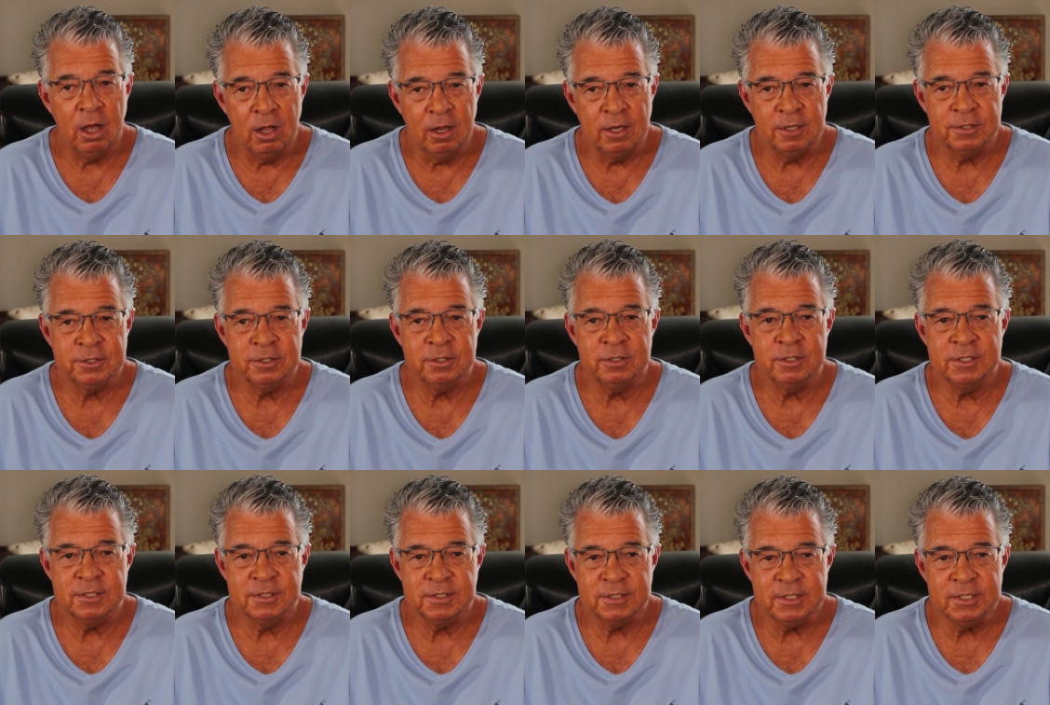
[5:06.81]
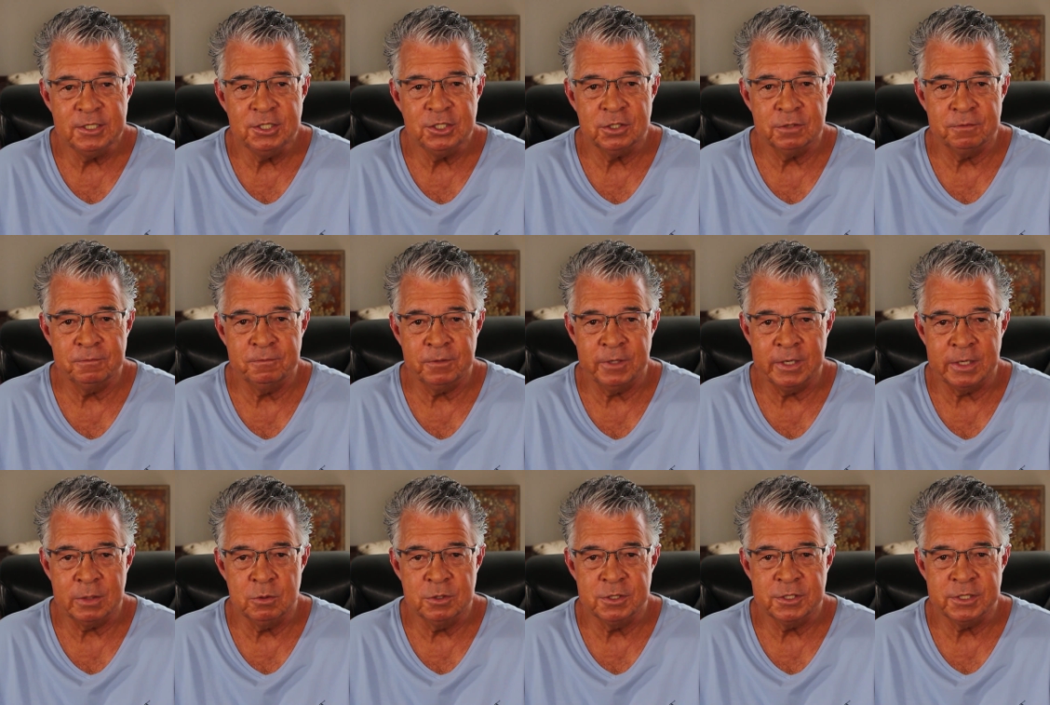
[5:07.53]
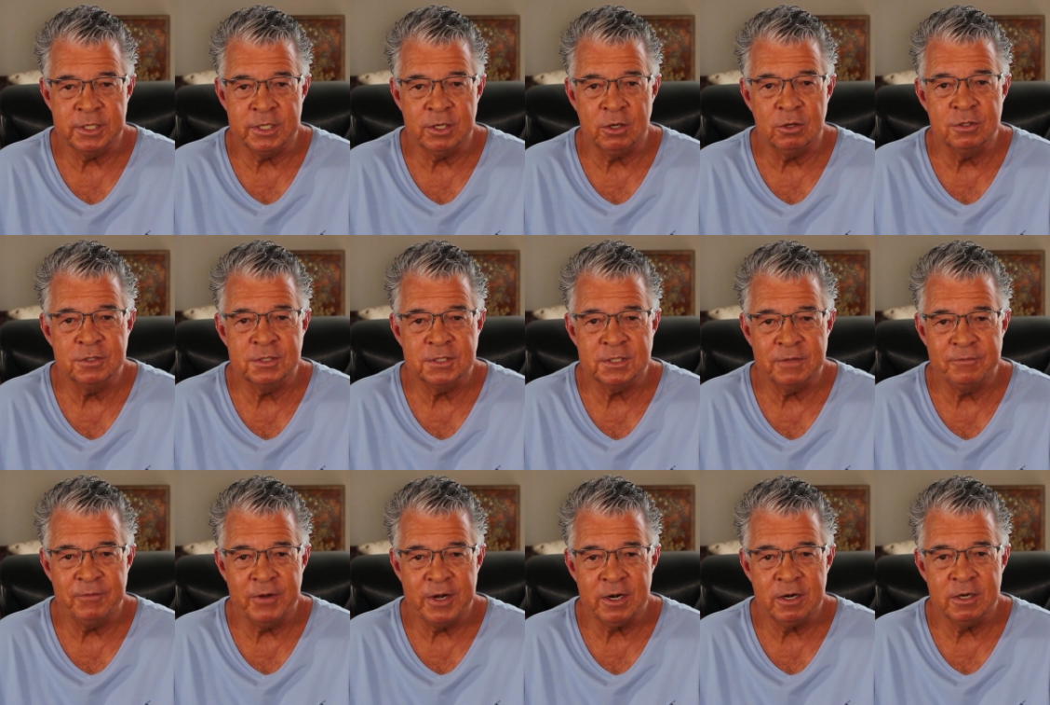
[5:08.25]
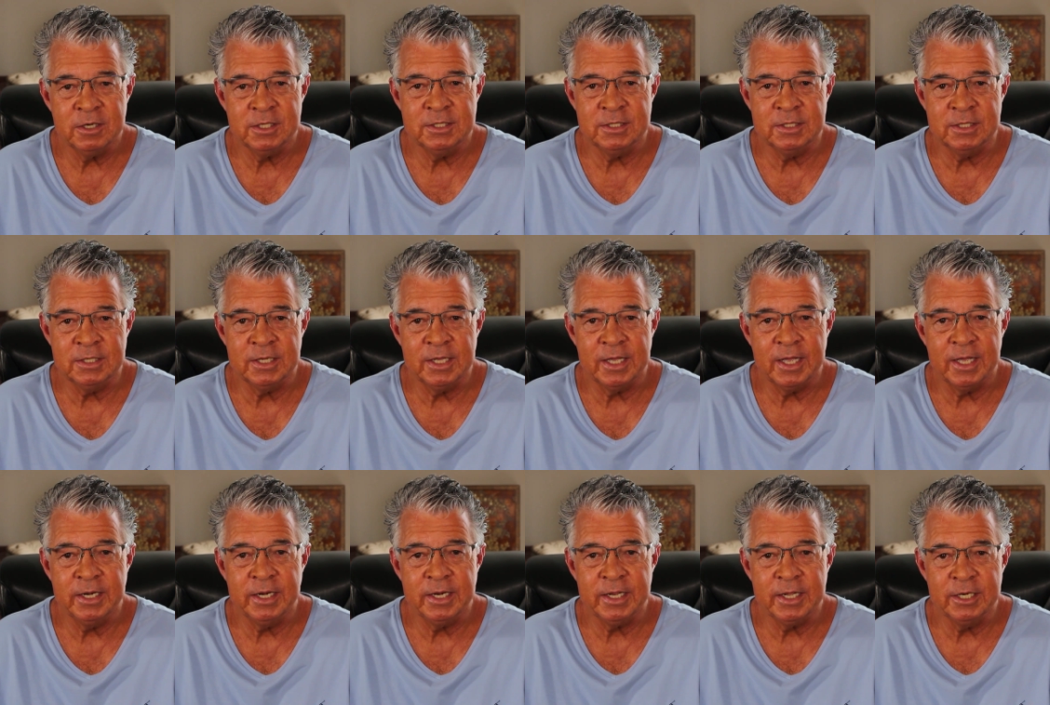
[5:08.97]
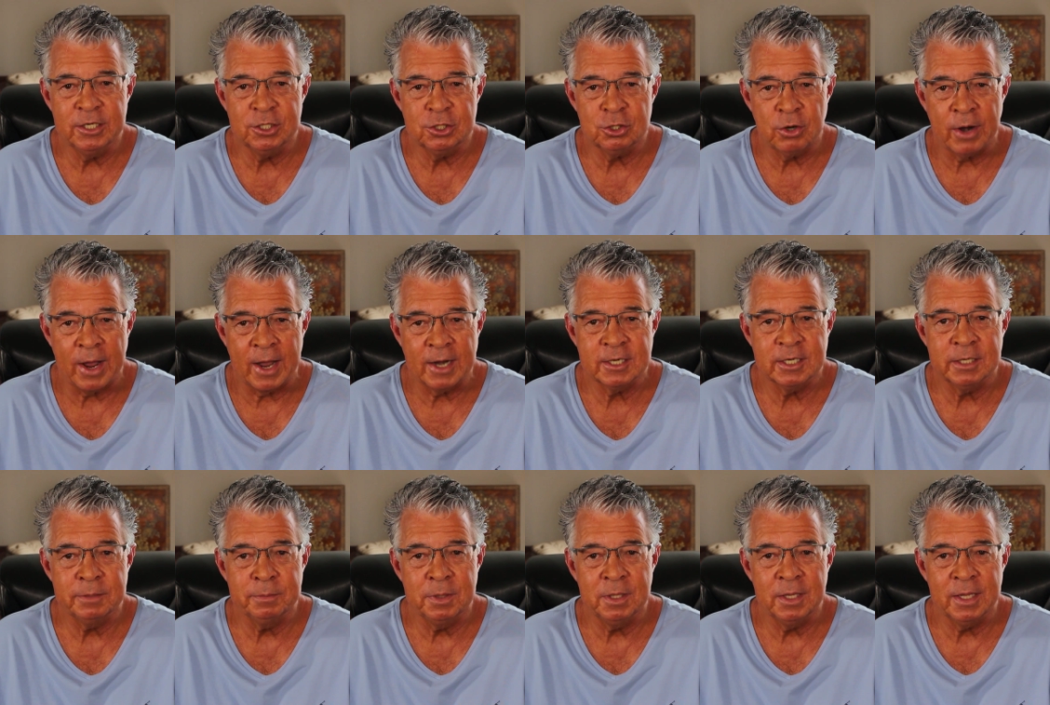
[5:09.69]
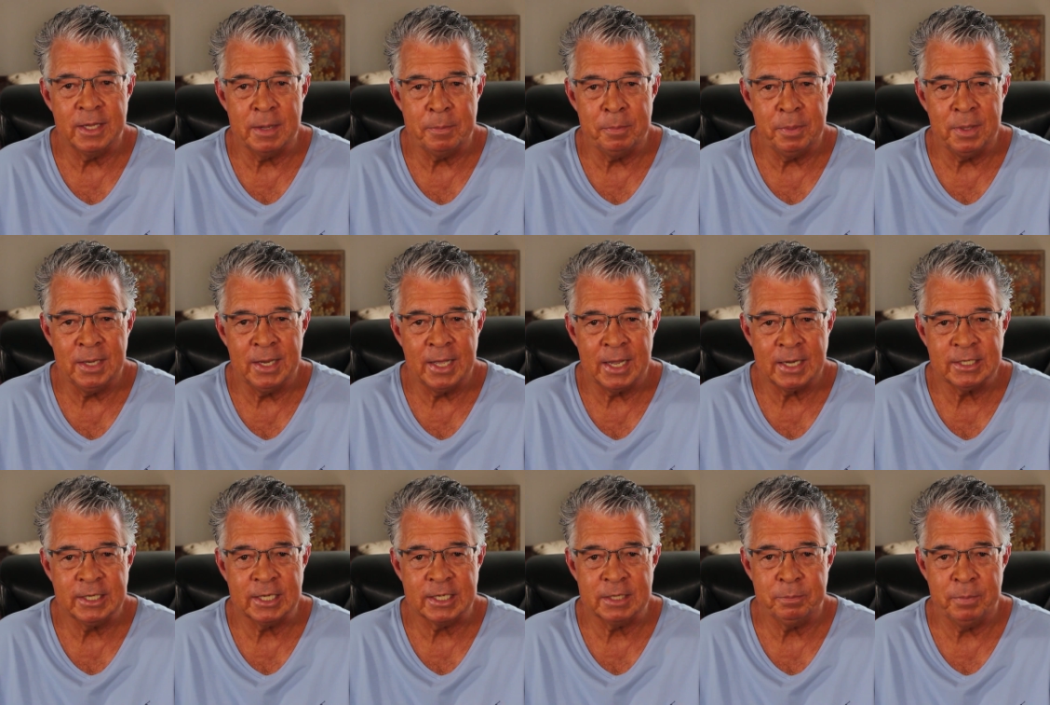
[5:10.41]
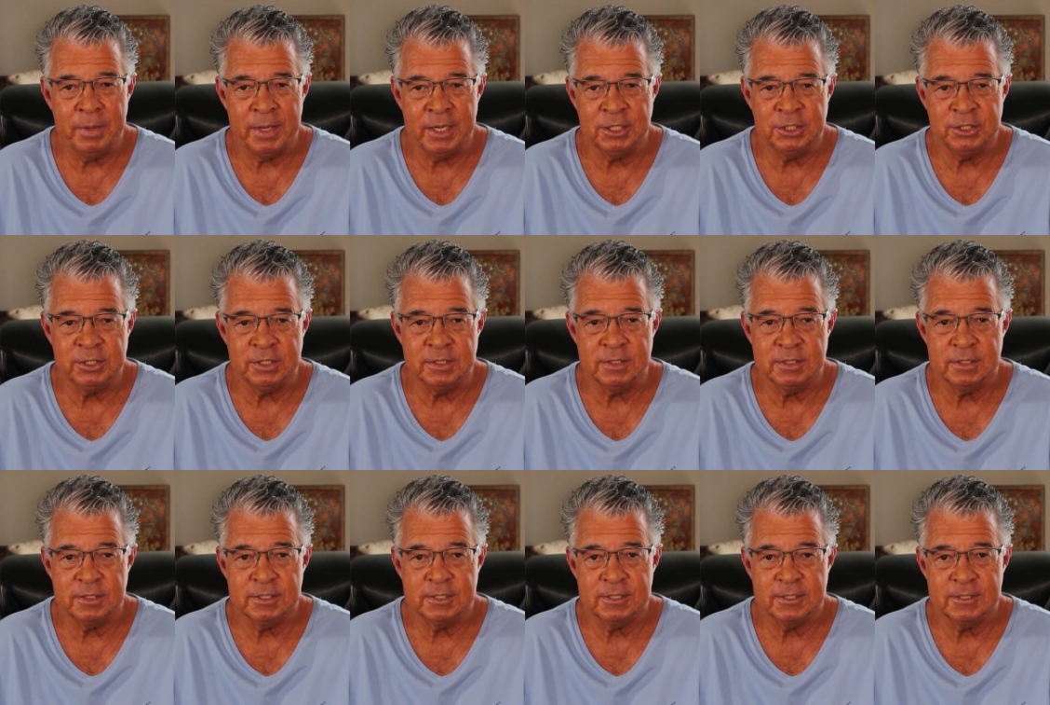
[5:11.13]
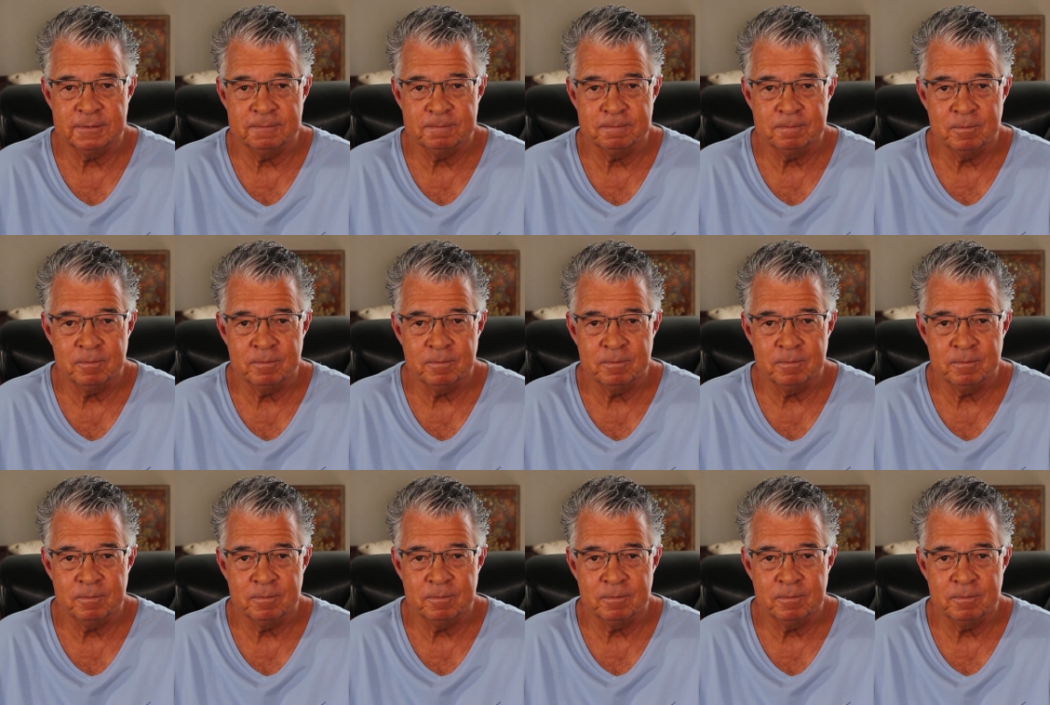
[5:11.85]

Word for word: alter seizure frequency or severity in intractable epileptic patients.